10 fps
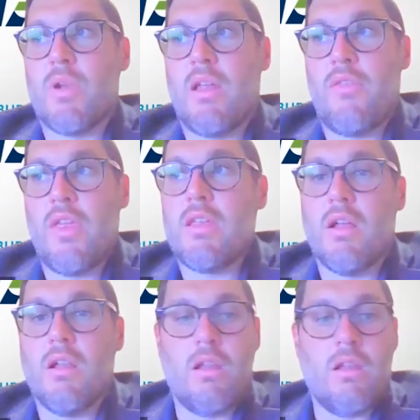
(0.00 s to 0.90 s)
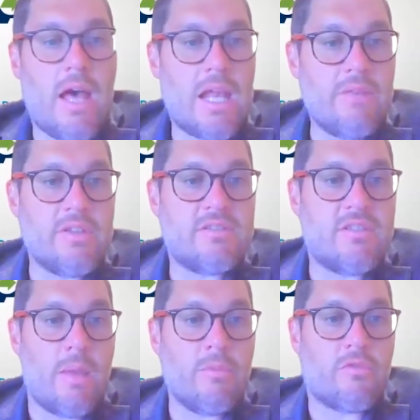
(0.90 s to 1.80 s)
But I think a lot of it
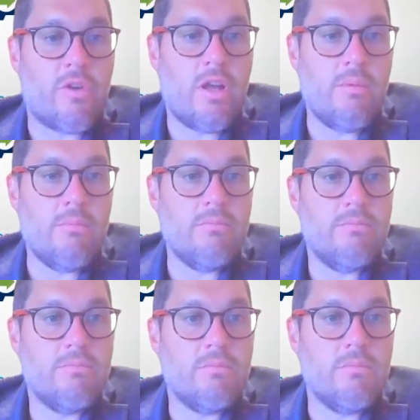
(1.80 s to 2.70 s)
stems from